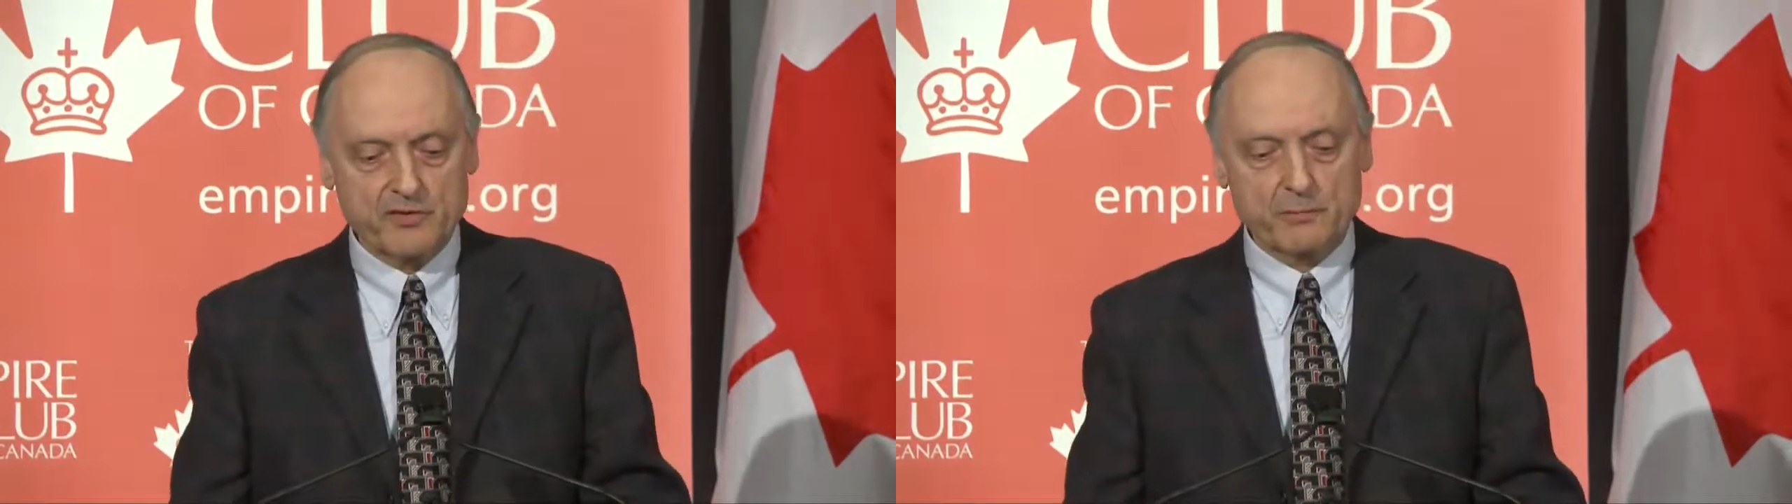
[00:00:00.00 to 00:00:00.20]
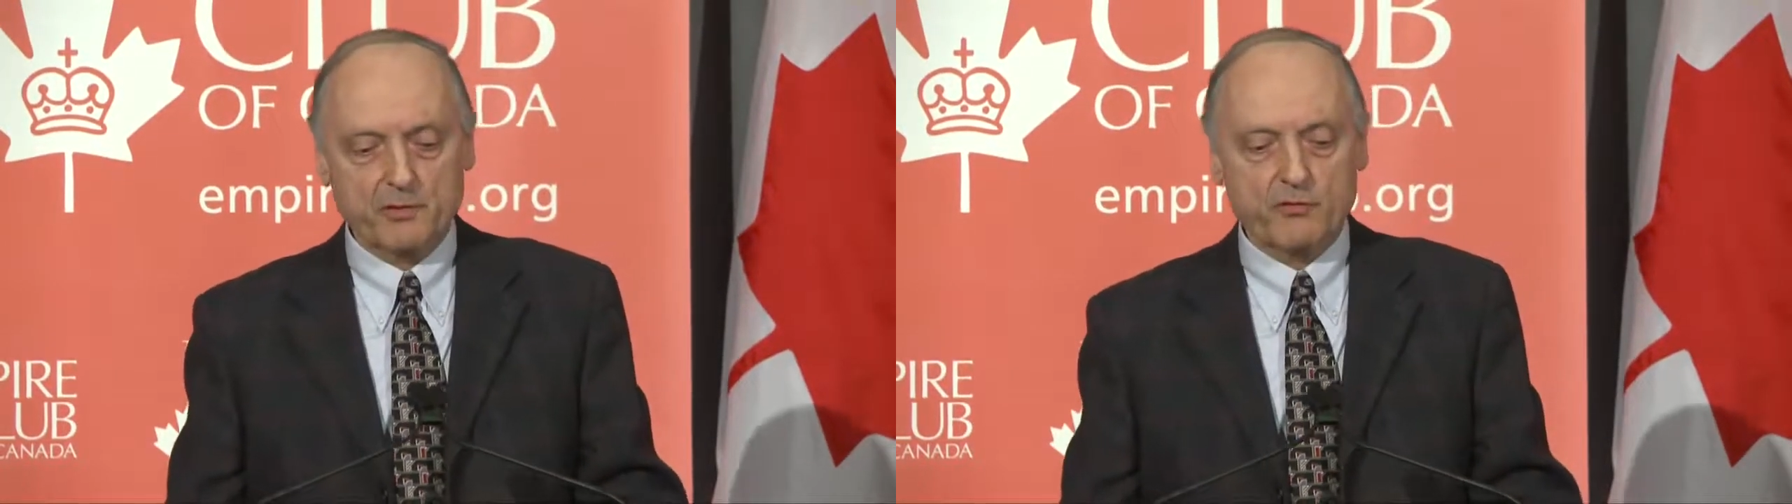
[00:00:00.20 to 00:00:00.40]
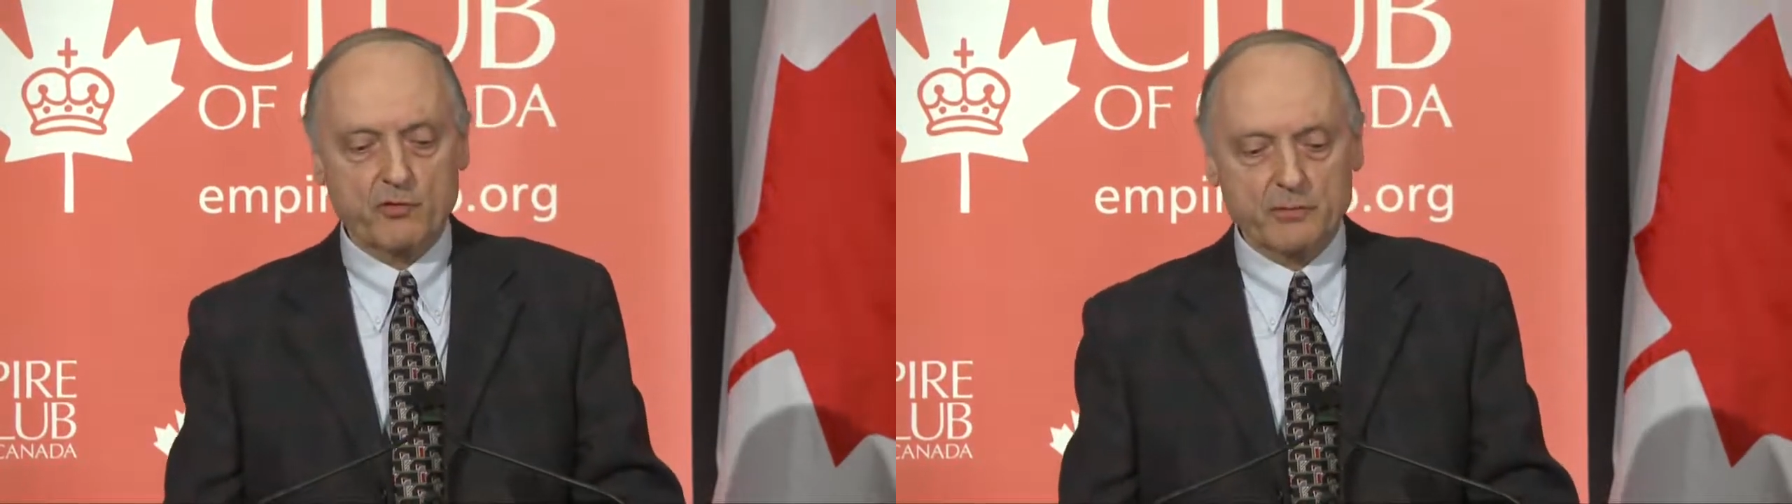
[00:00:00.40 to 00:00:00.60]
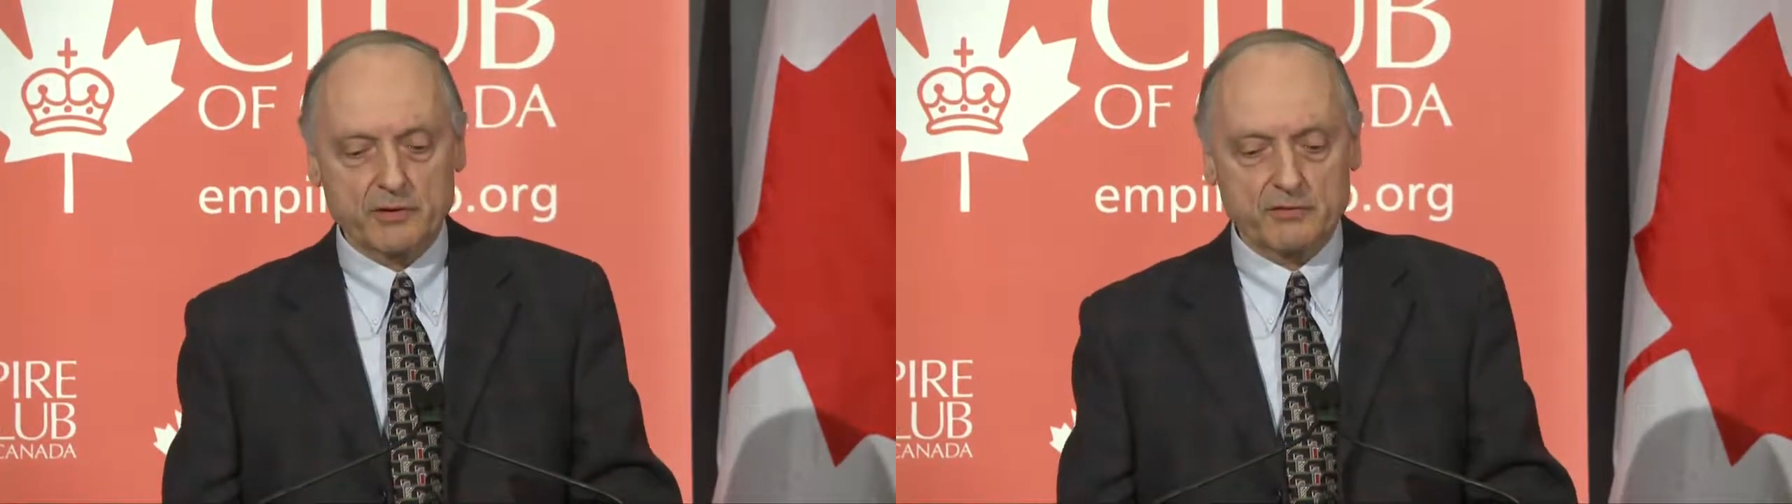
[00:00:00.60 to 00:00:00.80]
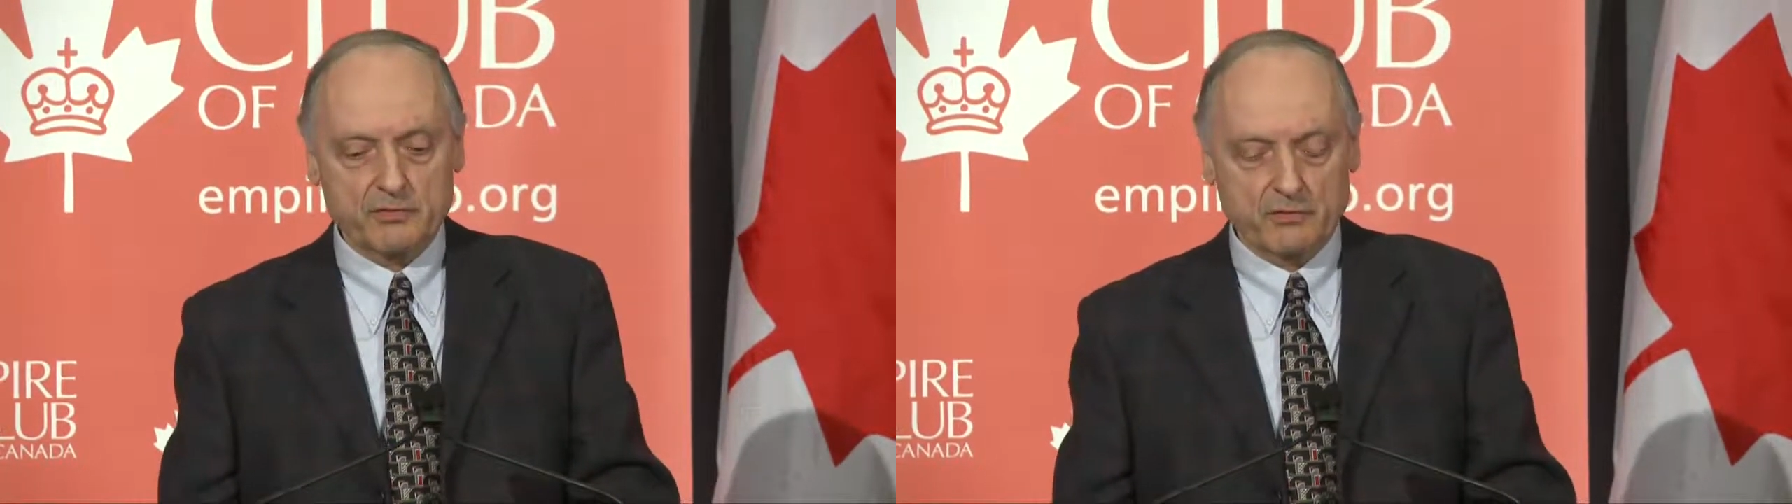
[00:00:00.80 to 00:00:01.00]
the
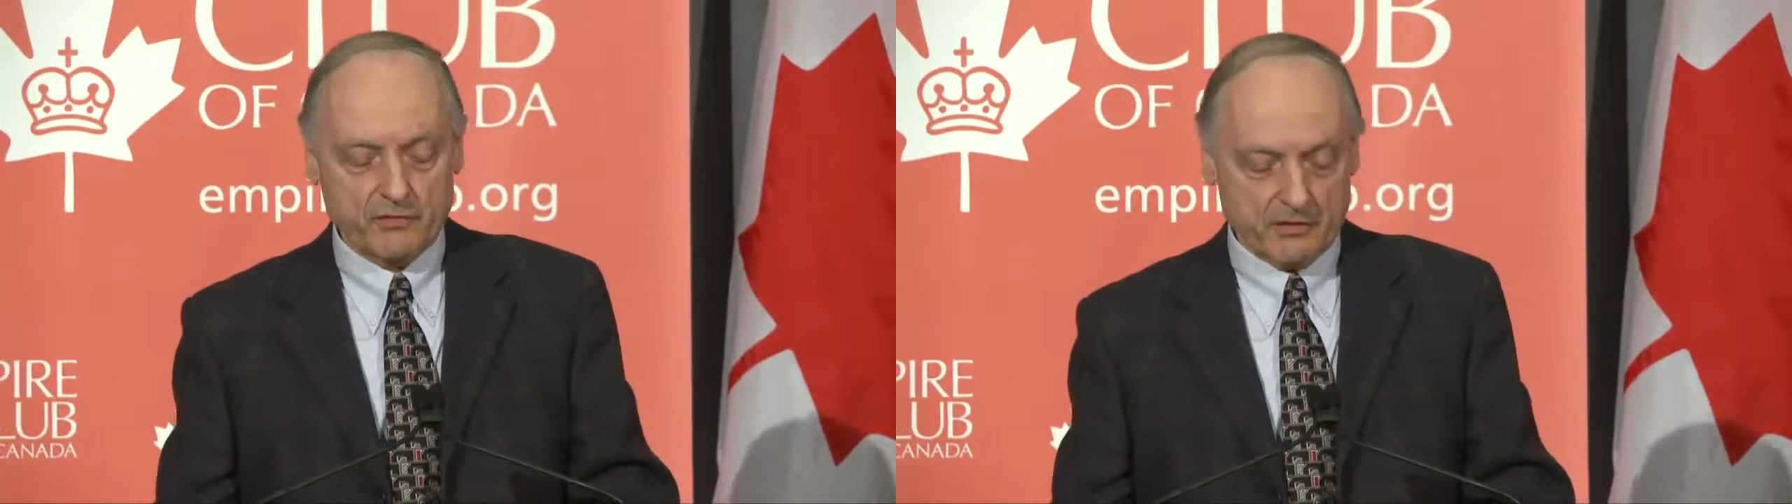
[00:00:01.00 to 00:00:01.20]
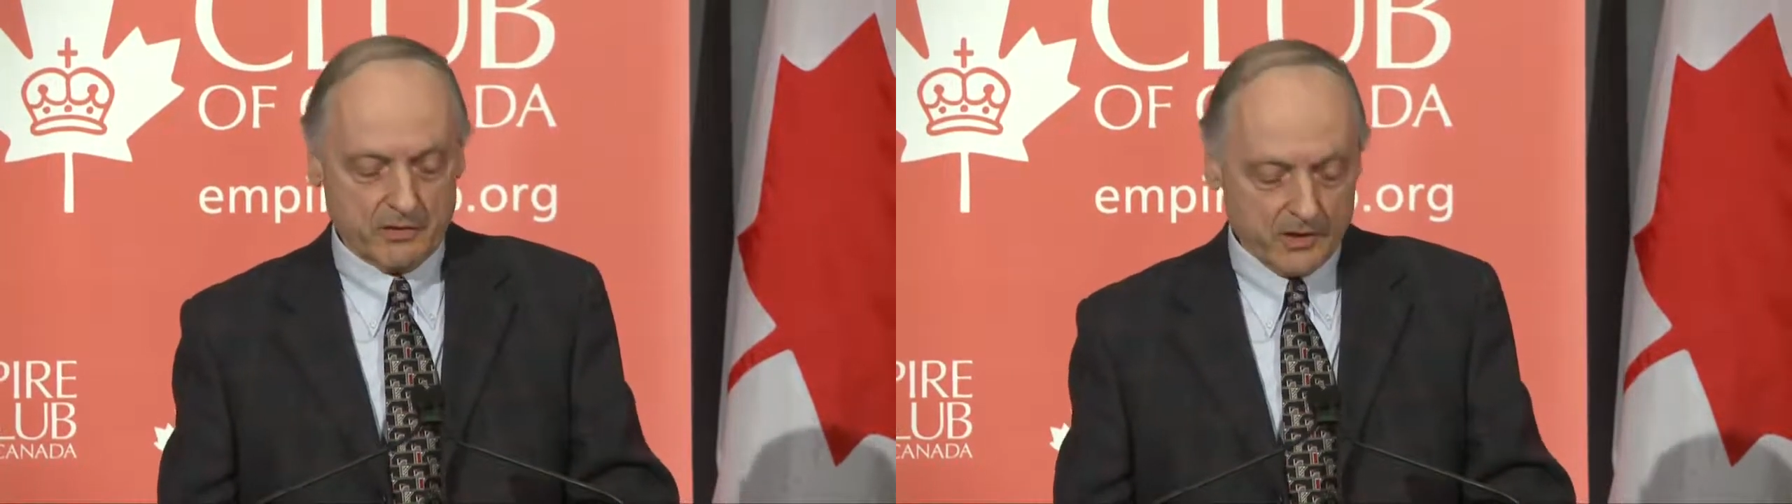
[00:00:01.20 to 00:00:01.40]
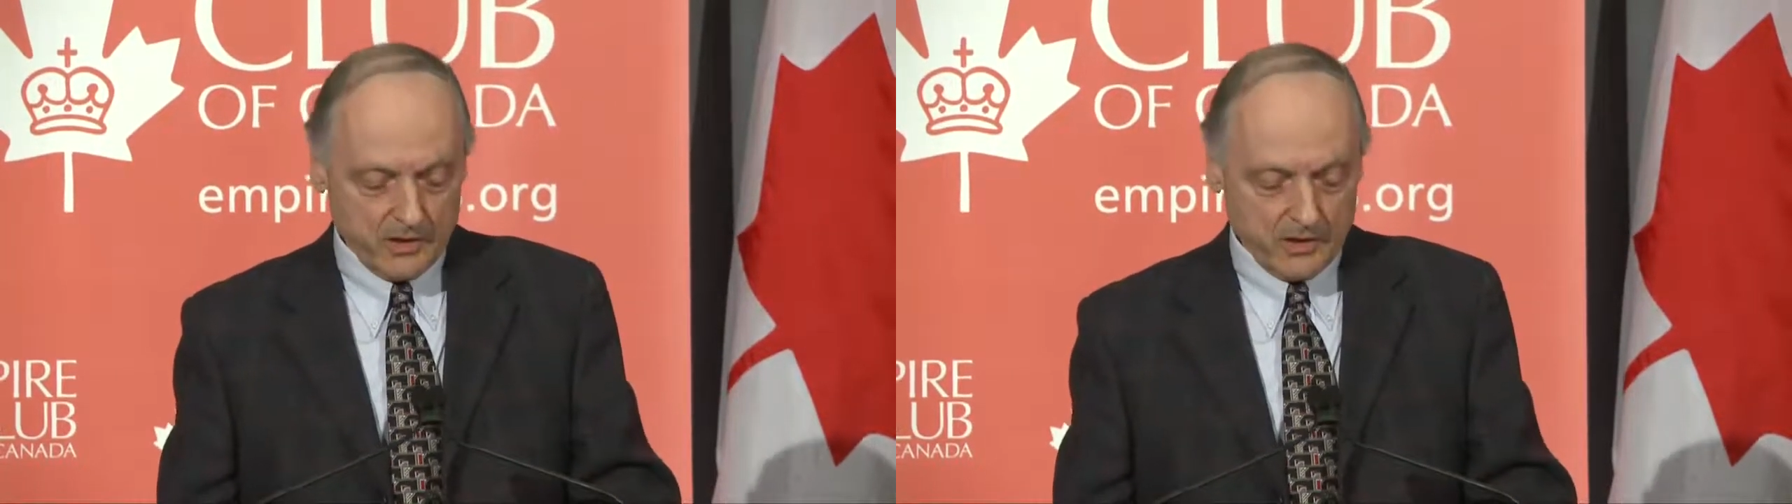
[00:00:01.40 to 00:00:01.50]
performance of the